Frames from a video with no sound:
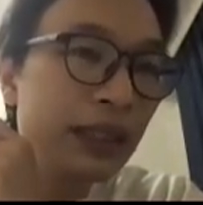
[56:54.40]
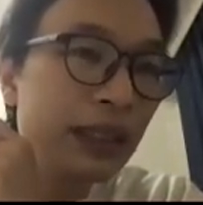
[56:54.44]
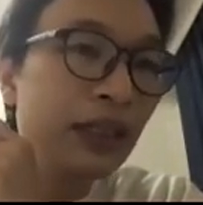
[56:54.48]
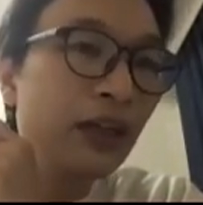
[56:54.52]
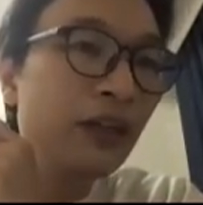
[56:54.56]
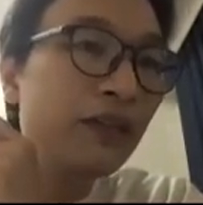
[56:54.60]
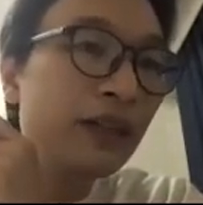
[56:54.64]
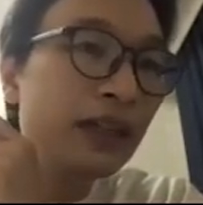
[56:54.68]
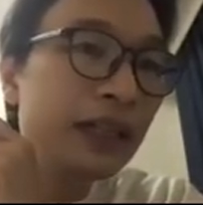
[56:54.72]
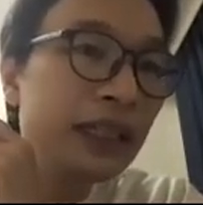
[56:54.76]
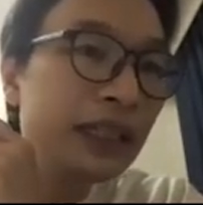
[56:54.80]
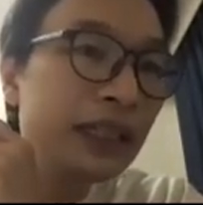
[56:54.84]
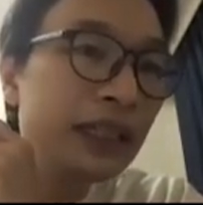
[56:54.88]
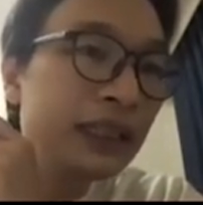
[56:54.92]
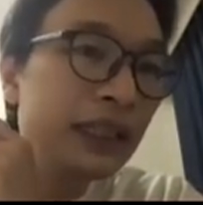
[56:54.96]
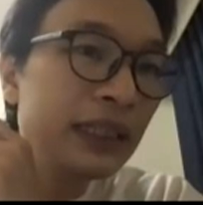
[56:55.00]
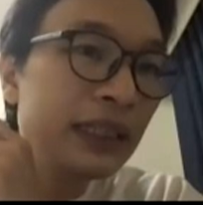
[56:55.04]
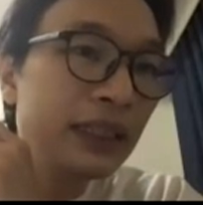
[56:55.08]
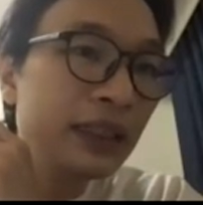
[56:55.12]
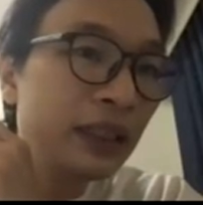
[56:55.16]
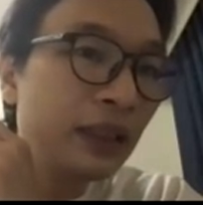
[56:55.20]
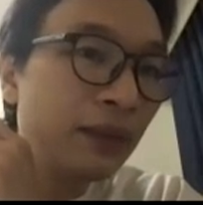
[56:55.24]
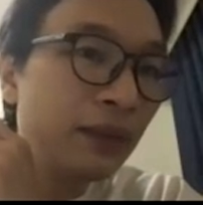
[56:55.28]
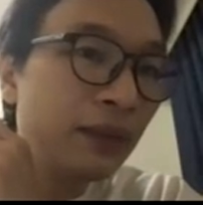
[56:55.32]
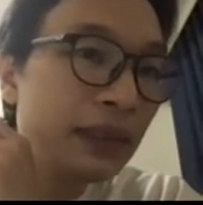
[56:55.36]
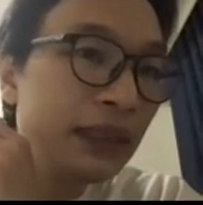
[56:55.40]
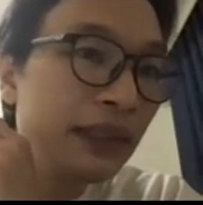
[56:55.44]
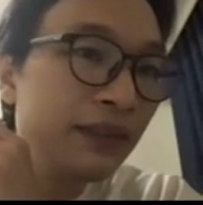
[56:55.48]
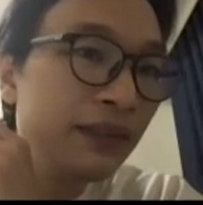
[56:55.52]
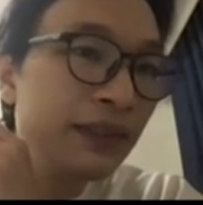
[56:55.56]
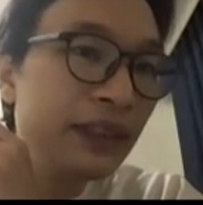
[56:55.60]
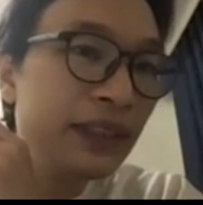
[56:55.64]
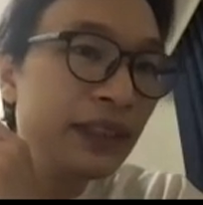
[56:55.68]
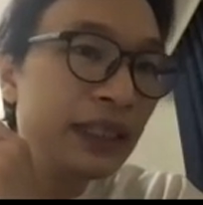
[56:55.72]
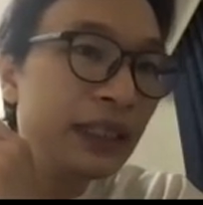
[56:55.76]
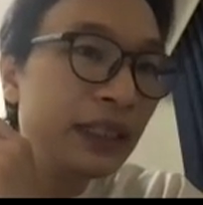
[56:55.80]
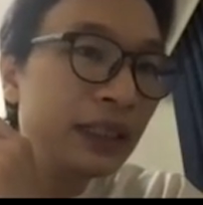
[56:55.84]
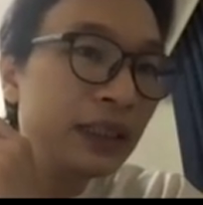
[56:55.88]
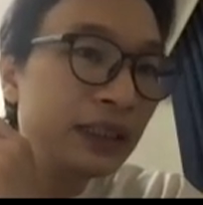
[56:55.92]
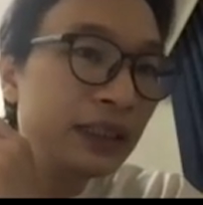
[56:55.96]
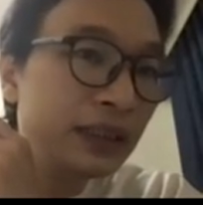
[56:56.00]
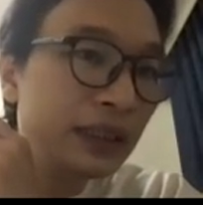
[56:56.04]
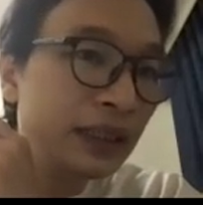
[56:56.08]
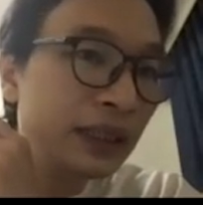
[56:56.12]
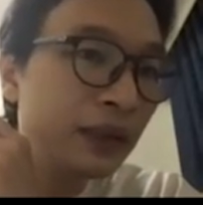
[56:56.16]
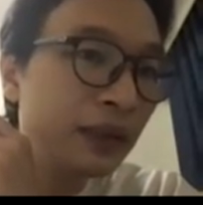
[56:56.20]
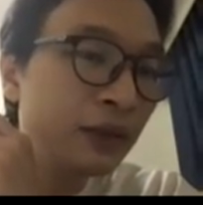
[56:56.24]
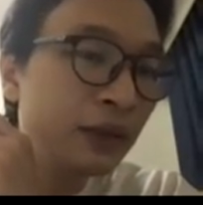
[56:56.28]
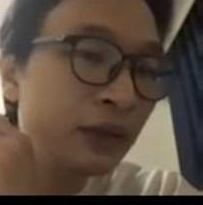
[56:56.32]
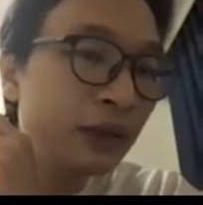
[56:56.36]
over dt of dv is
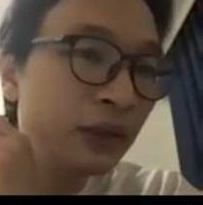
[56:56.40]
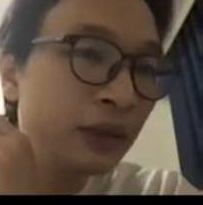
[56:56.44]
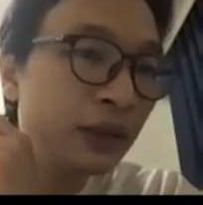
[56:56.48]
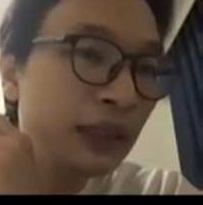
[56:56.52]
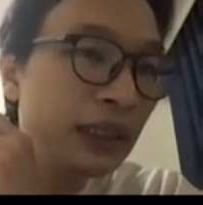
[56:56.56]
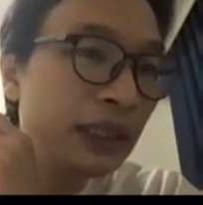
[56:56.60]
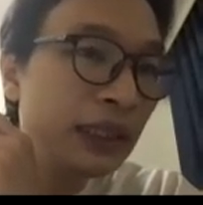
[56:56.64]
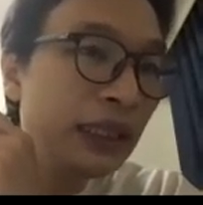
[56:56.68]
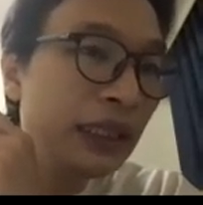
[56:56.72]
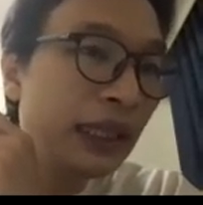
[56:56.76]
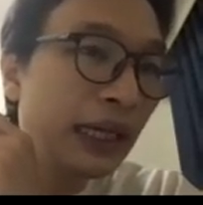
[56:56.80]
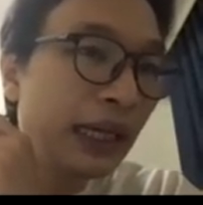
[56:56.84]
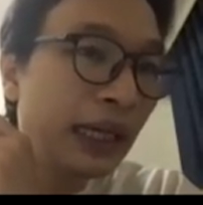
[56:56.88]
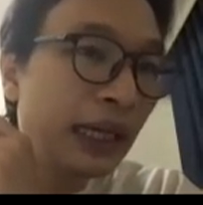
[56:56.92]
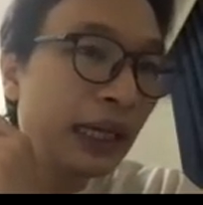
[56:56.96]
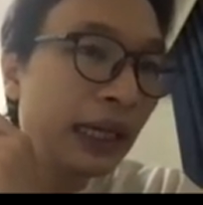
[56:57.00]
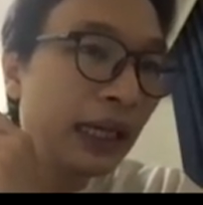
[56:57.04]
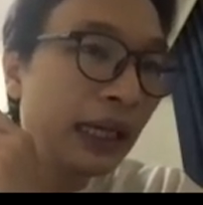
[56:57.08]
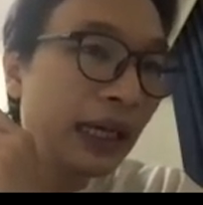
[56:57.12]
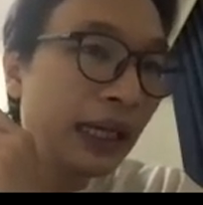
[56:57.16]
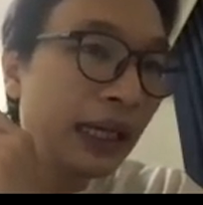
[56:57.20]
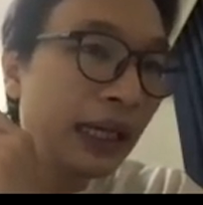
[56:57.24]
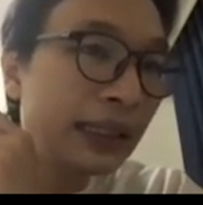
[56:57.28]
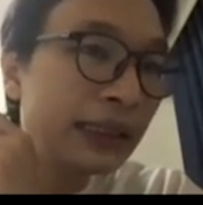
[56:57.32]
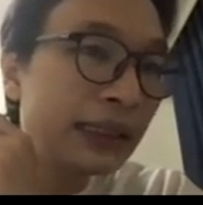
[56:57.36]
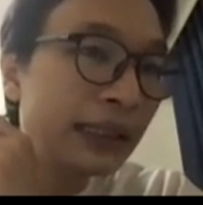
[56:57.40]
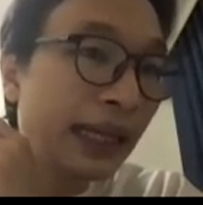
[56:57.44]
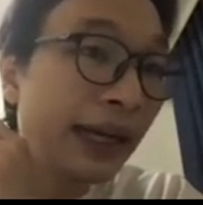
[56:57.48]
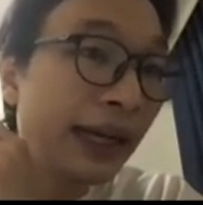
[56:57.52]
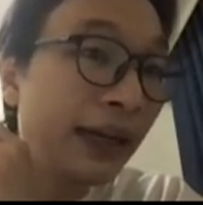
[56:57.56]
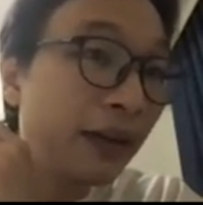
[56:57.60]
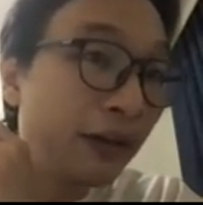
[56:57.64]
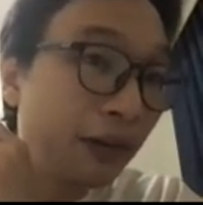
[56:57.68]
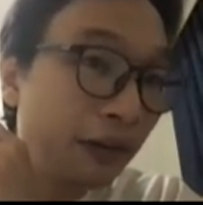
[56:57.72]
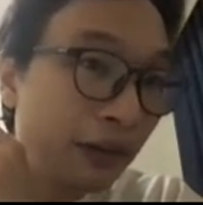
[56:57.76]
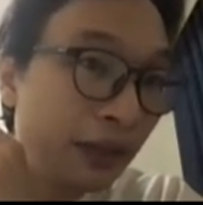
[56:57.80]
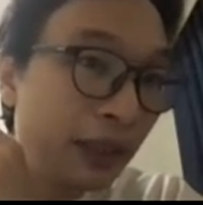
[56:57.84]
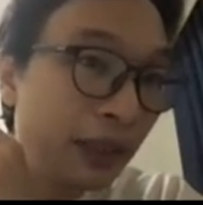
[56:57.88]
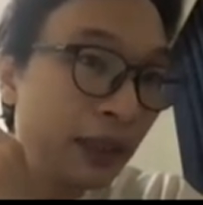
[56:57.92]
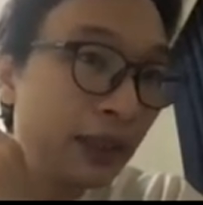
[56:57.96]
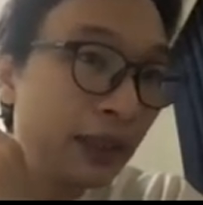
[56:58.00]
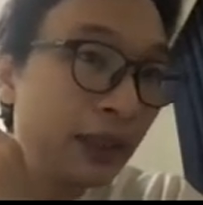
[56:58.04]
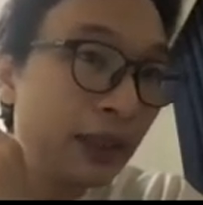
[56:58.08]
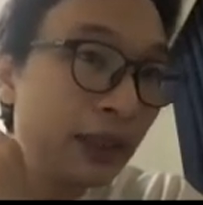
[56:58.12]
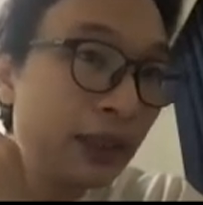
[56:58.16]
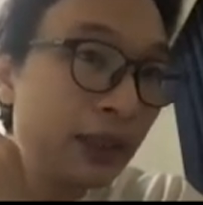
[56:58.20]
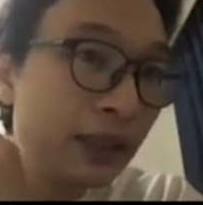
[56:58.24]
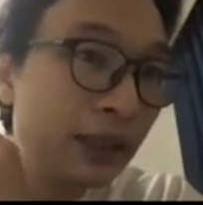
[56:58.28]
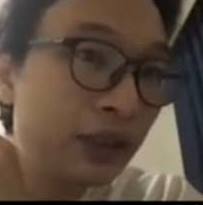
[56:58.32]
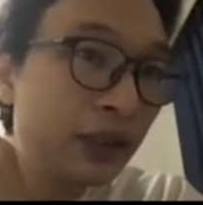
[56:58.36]
equals to dxl, right?
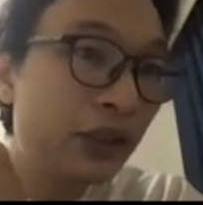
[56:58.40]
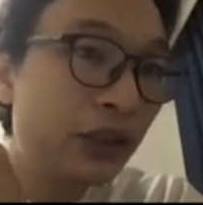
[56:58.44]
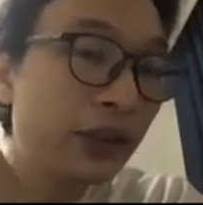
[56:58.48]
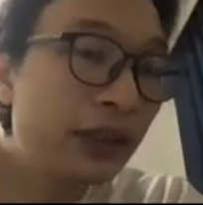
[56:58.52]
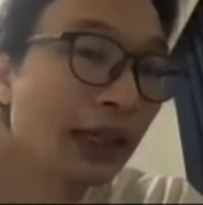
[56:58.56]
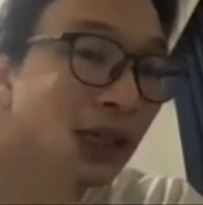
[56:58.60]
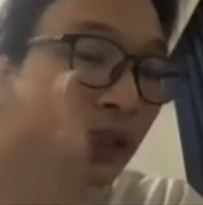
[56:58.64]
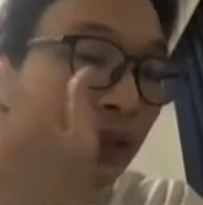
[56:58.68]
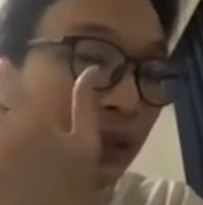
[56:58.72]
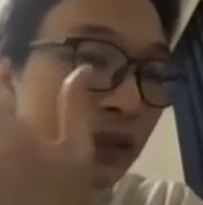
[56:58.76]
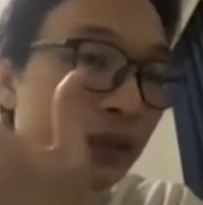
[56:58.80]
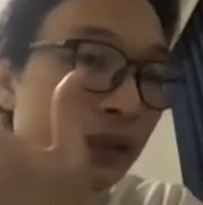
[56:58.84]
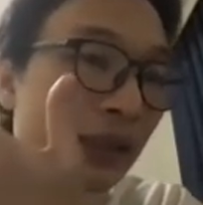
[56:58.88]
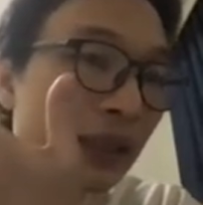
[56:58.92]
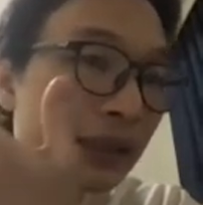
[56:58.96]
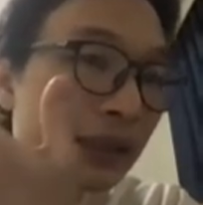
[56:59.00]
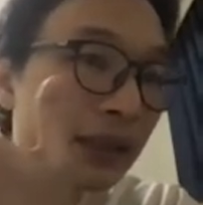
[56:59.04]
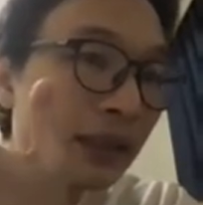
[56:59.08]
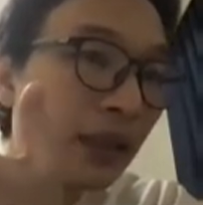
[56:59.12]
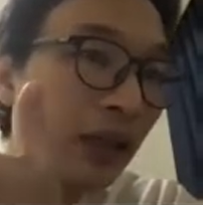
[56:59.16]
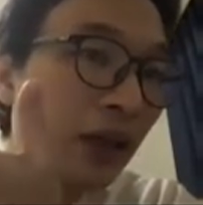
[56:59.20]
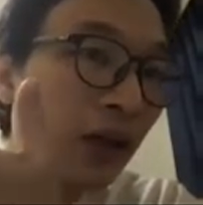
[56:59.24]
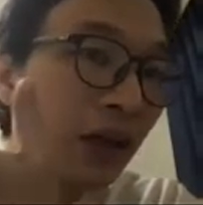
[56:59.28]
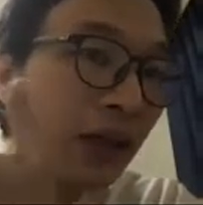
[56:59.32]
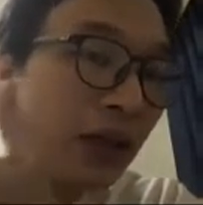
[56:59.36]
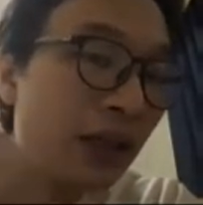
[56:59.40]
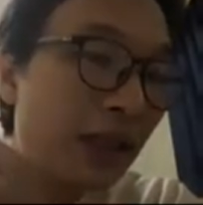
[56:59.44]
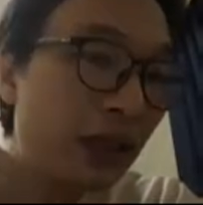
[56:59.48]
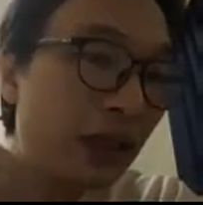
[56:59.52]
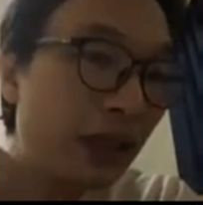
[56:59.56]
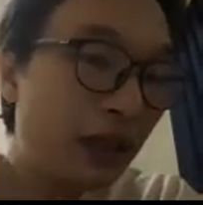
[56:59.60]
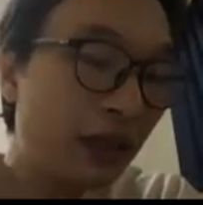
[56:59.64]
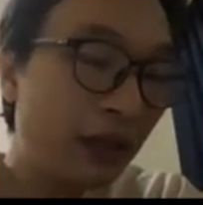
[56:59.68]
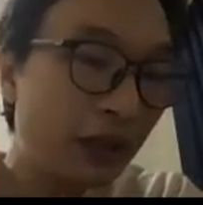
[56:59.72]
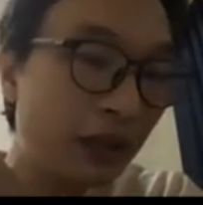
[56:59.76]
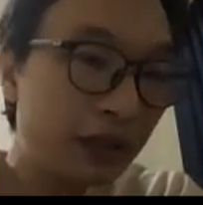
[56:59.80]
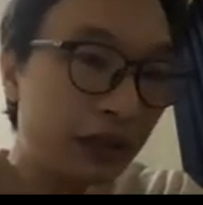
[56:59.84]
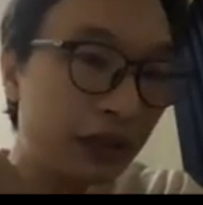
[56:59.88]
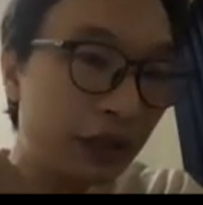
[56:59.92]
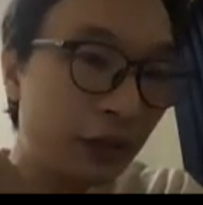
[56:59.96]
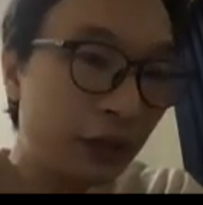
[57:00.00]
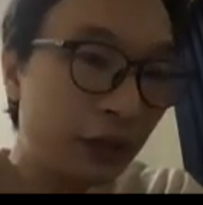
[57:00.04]
So that's the Euler Lagrange